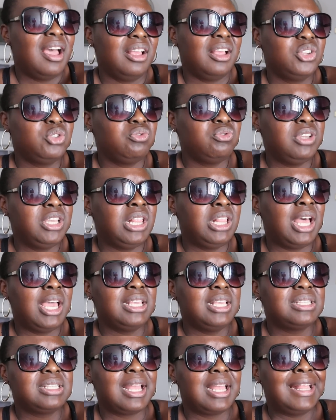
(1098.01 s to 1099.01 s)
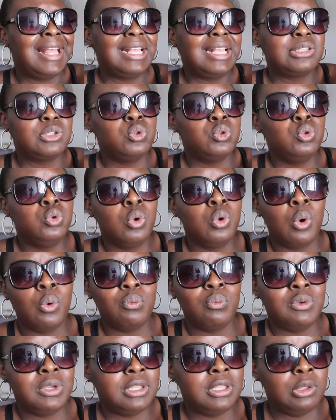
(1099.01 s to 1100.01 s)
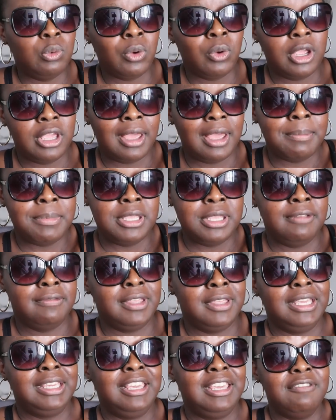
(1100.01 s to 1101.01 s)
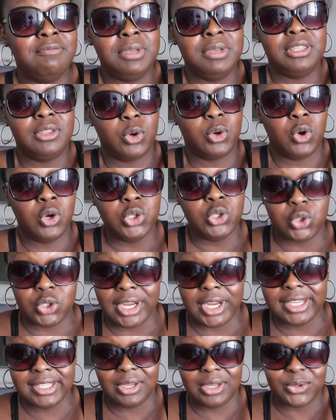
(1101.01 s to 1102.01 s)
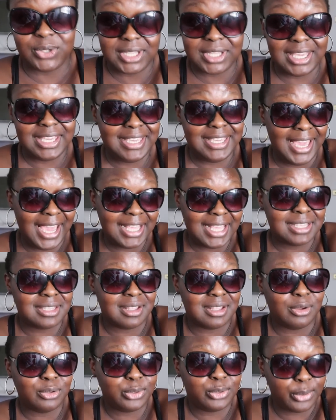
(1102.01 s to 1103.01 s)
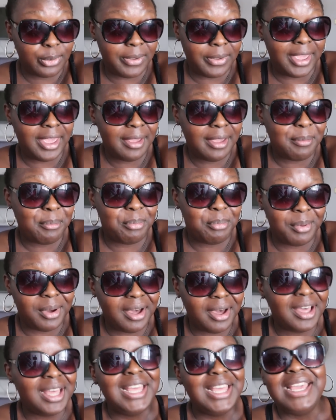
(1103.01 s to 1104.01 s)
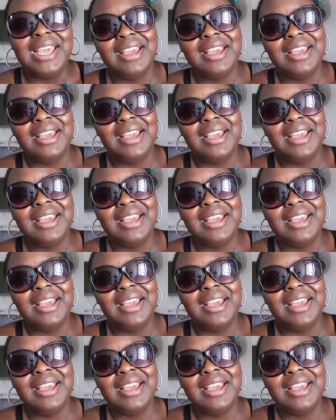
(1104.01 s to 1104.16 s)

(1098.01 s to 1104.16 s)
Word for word: I just realized that's not really where I mean if they give me the contract I'll say yes and I'll do it but